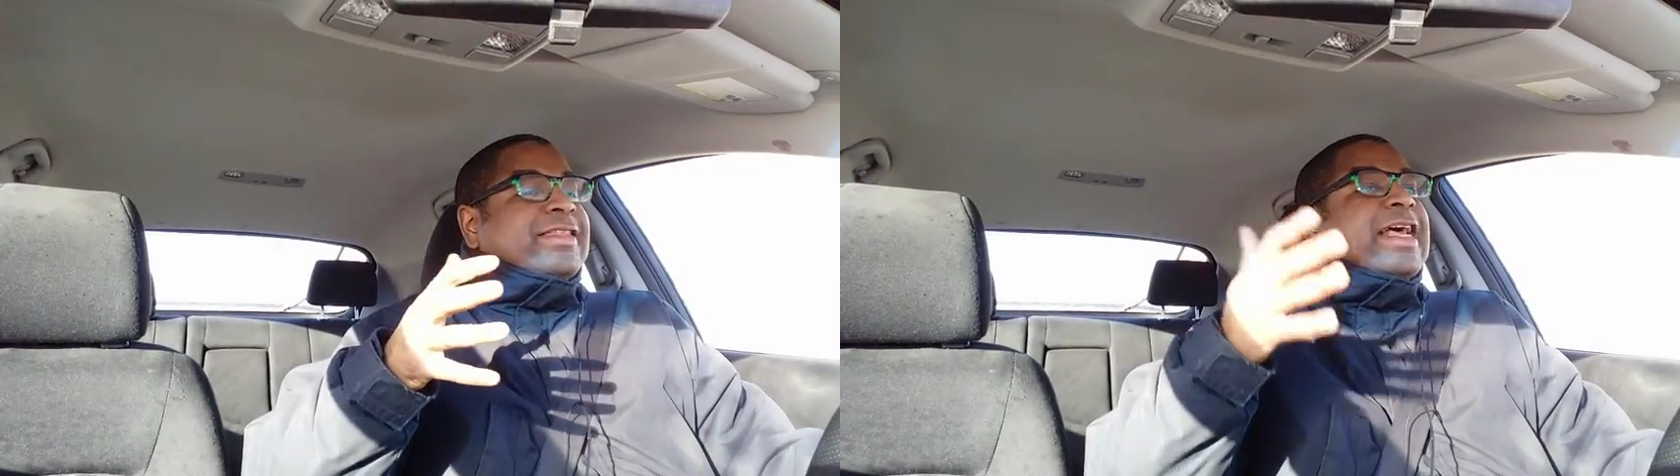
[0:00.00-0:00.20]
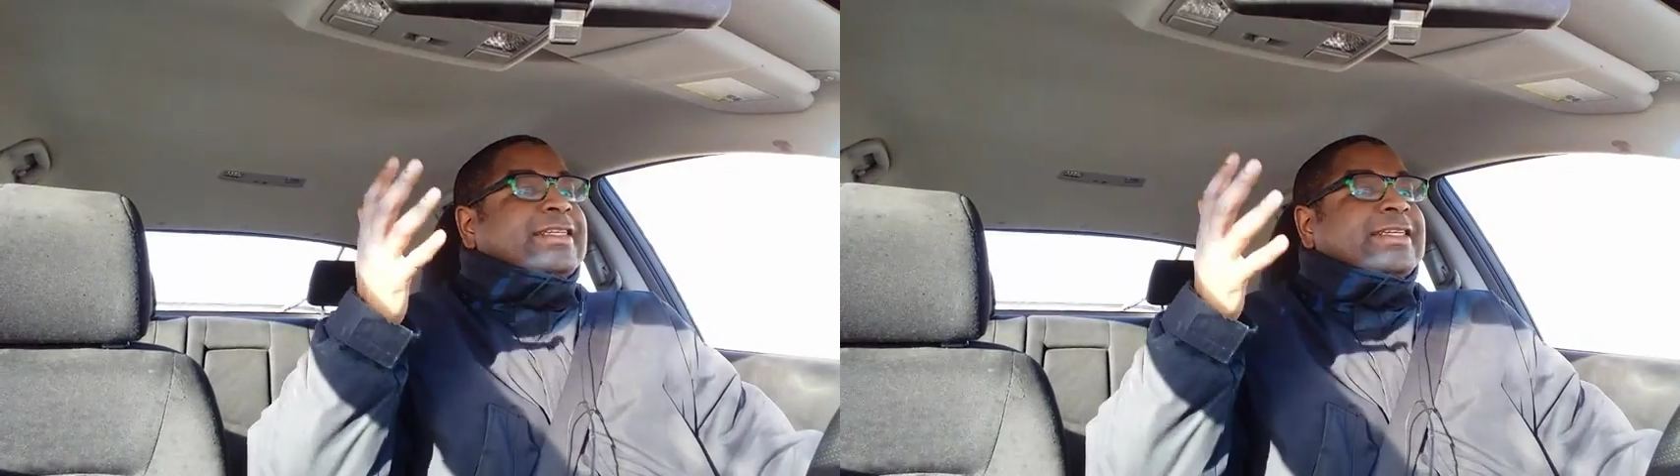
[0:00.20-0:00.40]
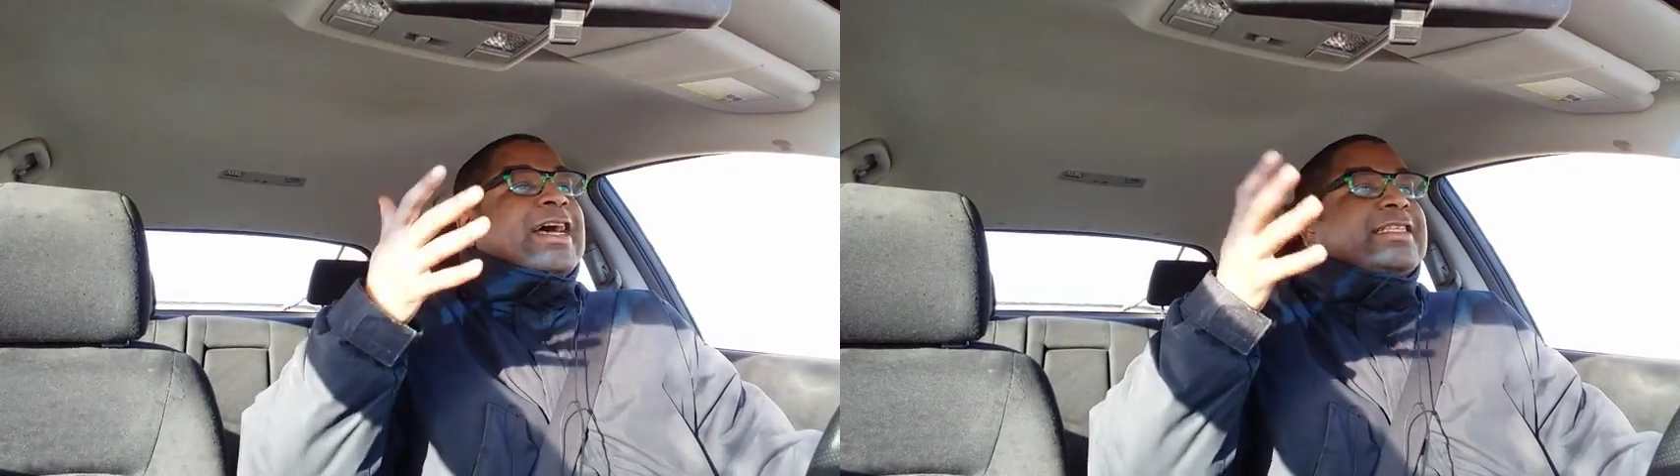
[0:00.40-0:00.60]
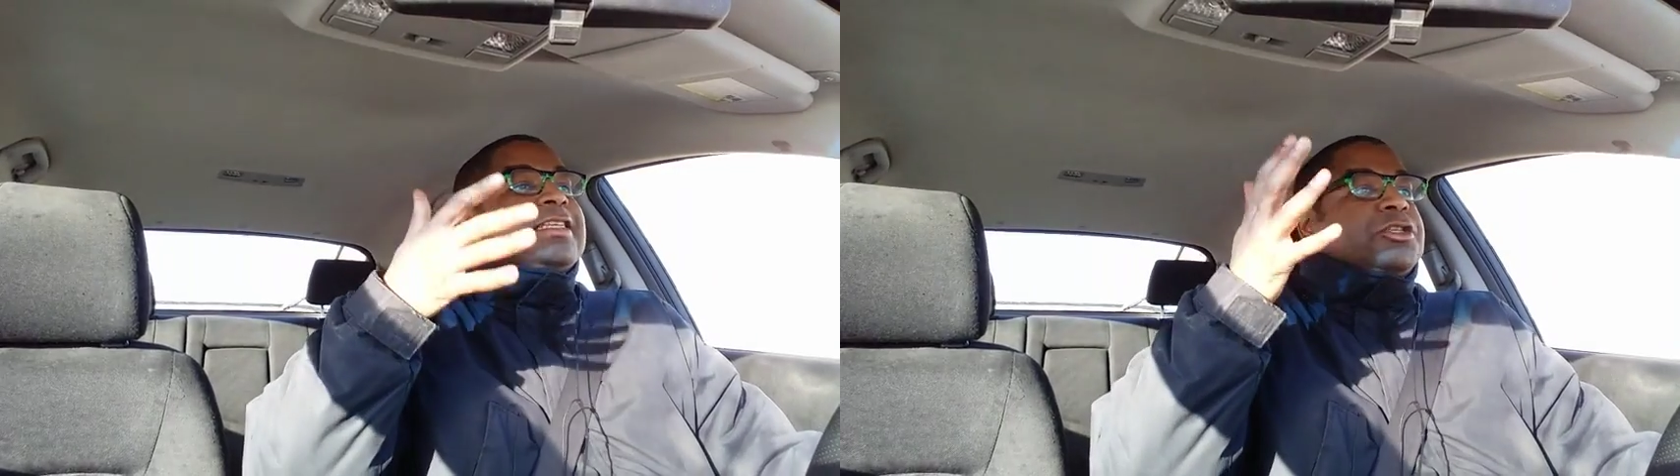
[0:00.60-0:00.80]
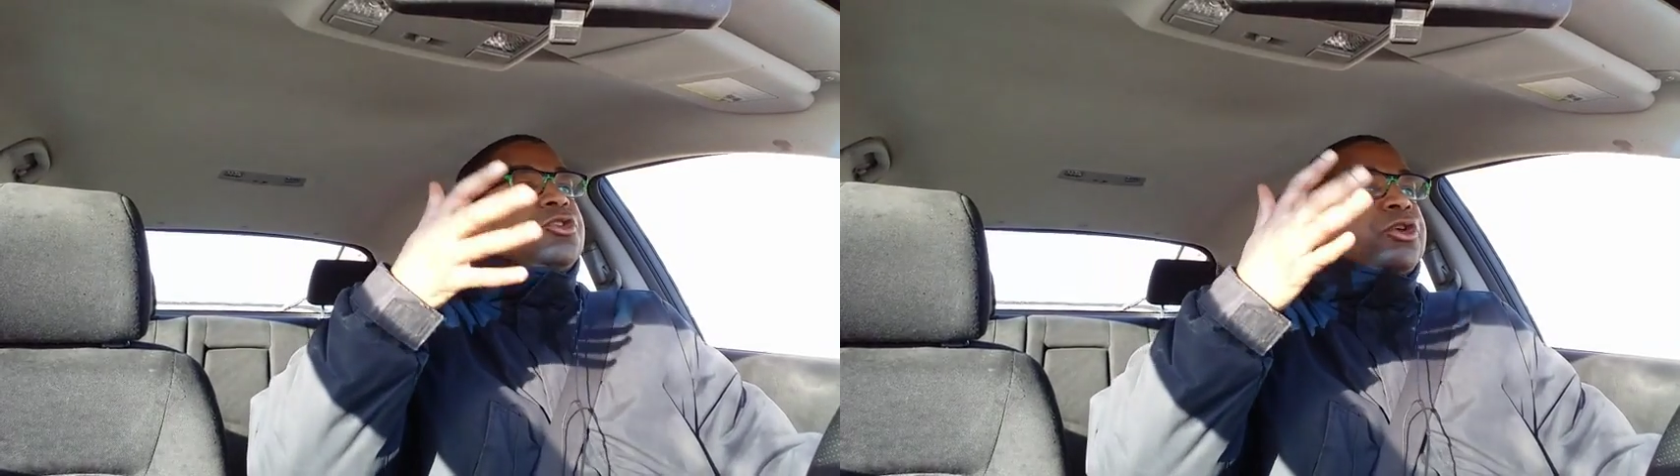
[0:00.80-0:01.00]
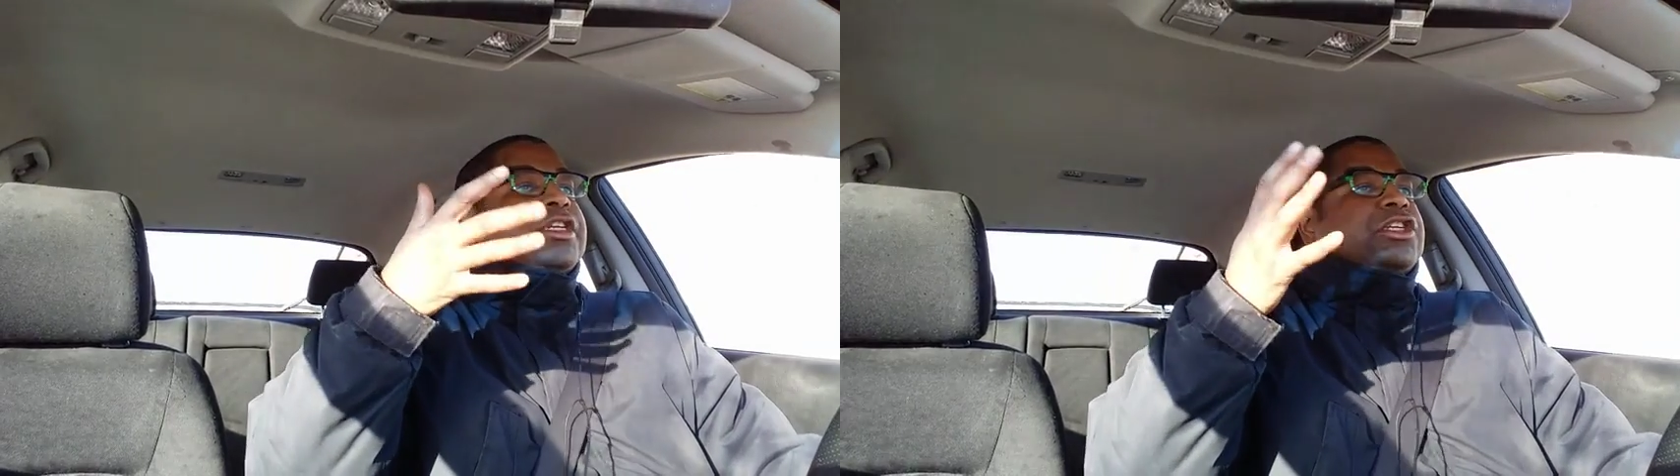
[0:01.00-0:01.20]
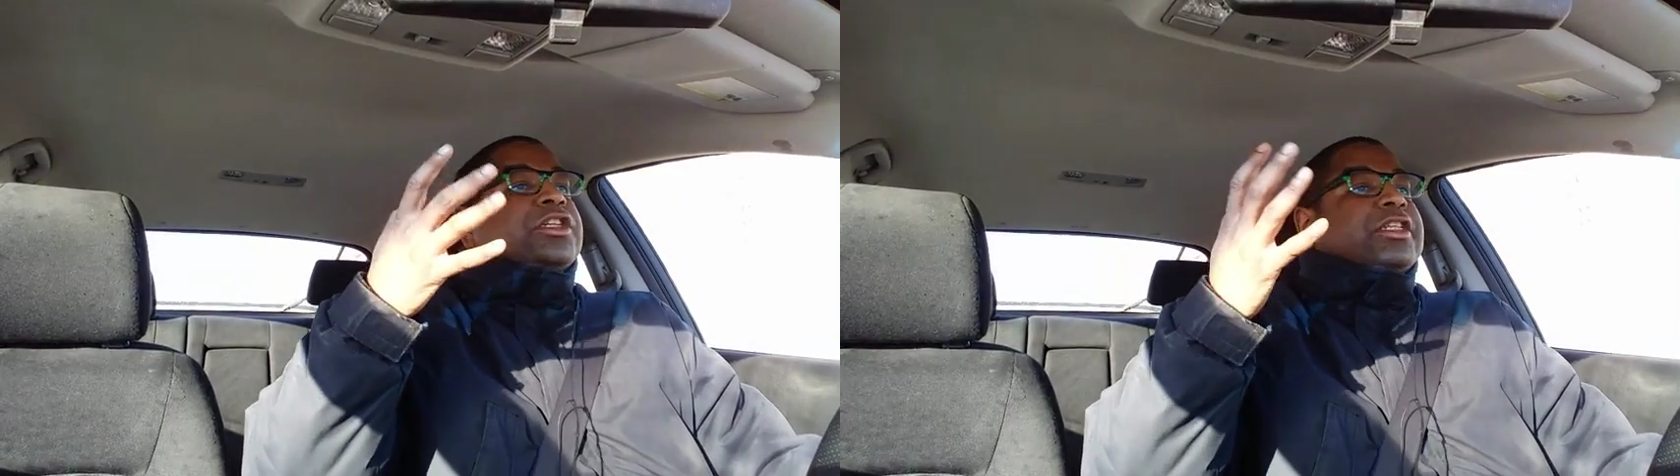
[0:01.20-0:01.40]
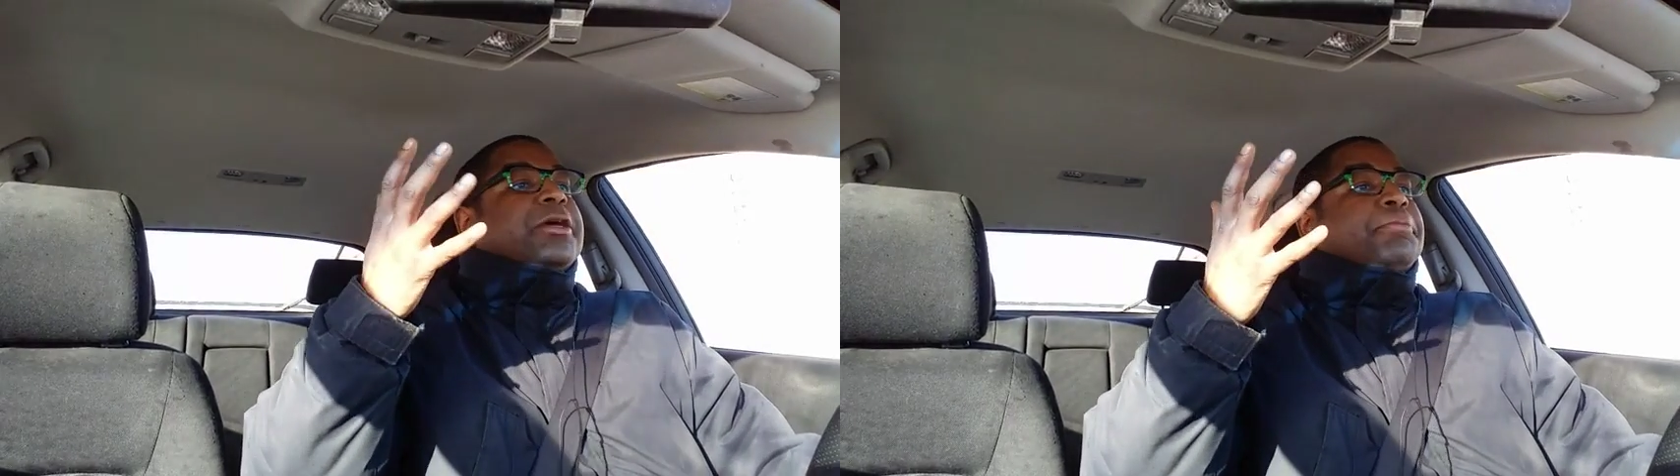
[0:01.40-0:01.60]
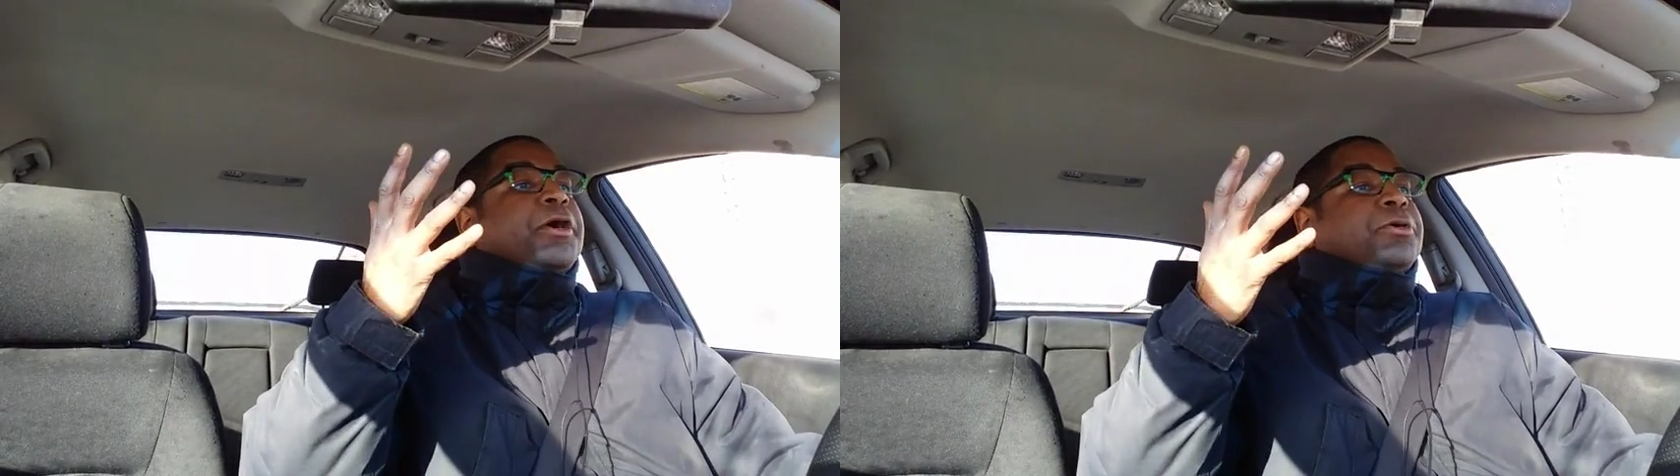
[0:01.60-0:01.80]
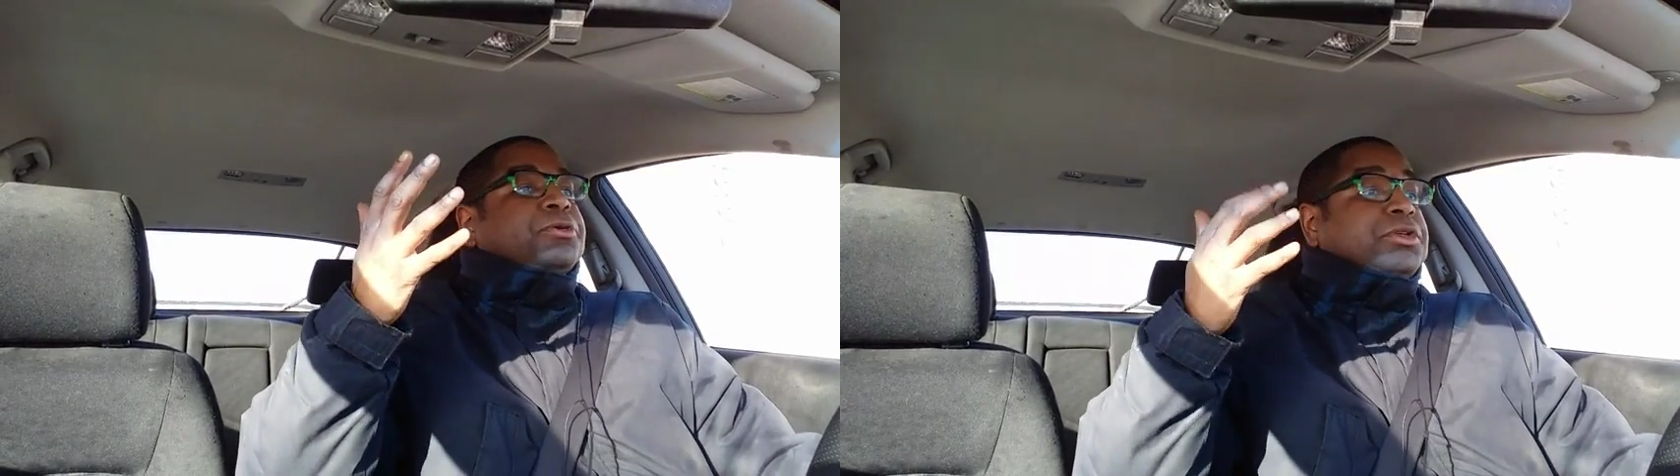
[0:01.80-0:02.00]
that Nazis traditionally
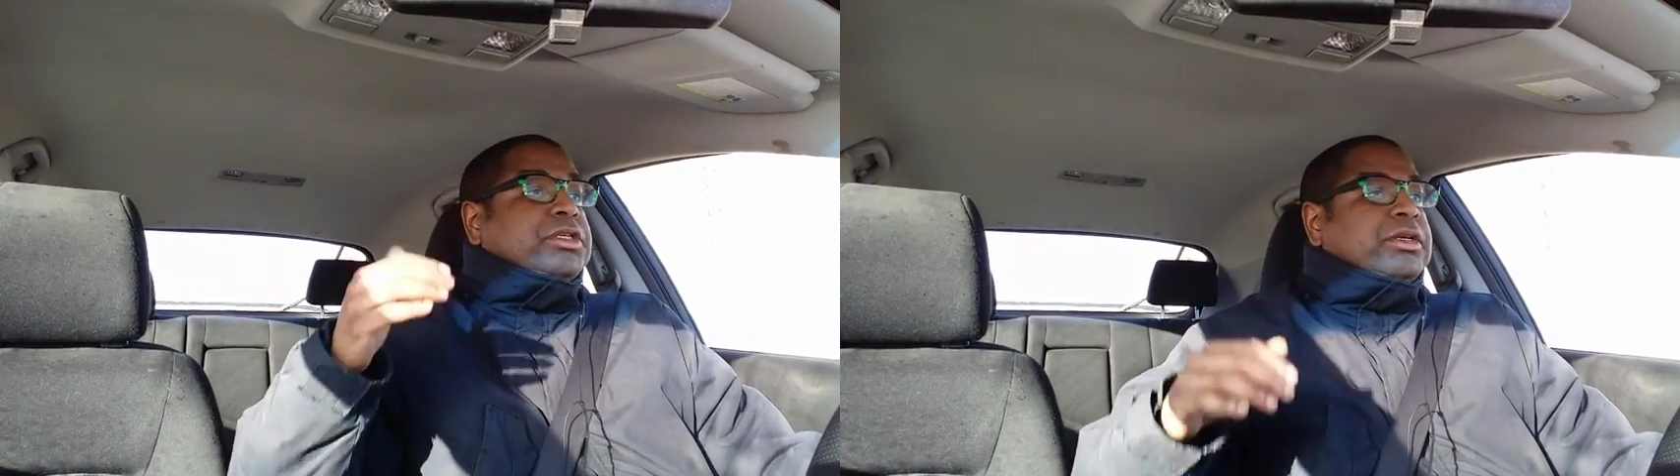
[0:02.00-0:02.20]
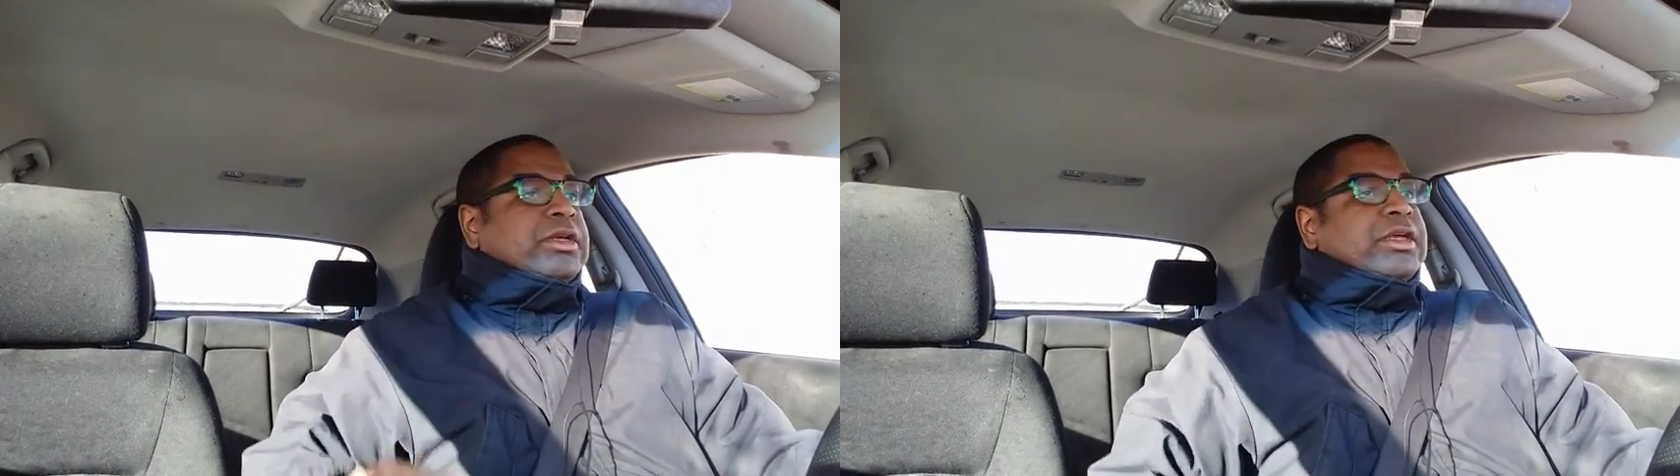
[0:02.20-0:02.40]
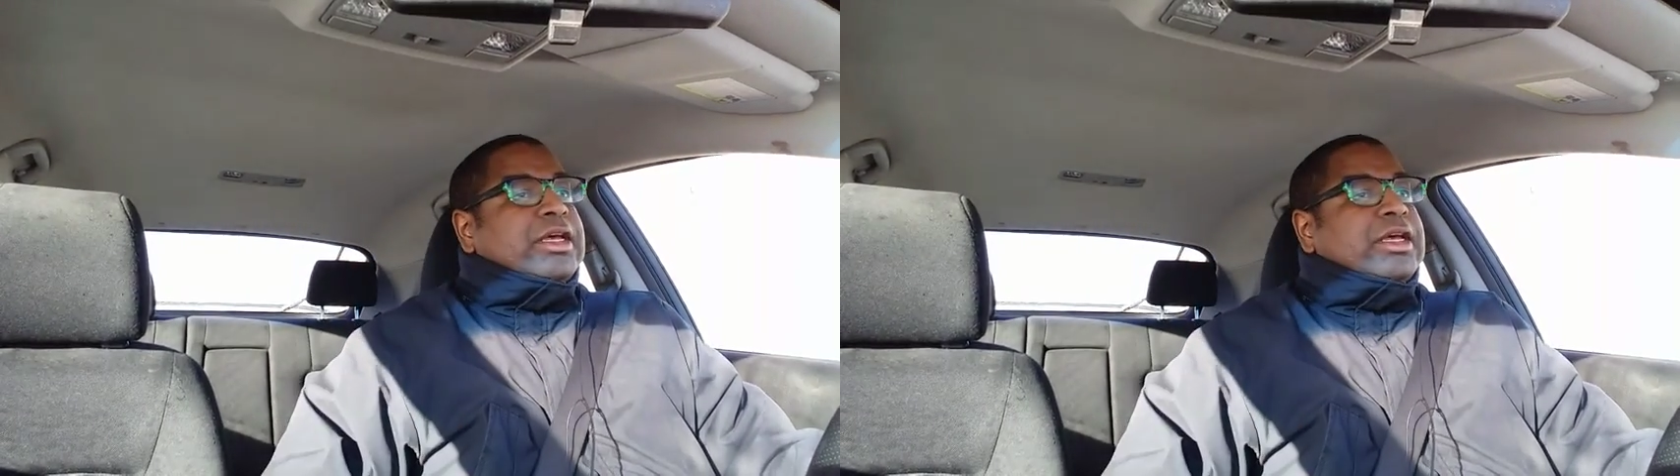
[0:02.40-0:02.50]
oppose.